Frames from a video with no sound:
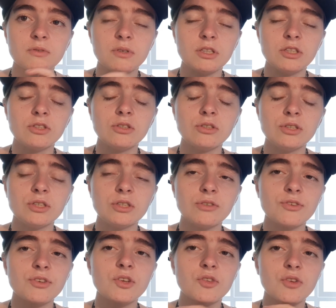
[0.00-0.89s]
We do
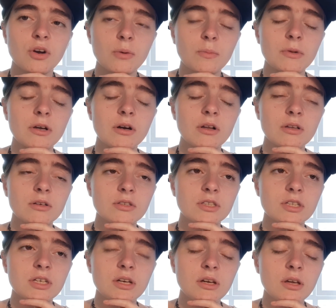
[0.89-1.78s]
use the
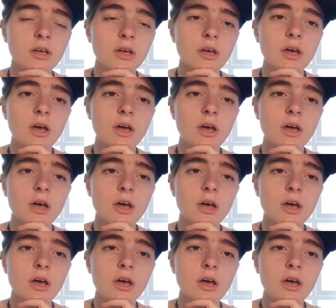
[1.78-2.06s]
terminology.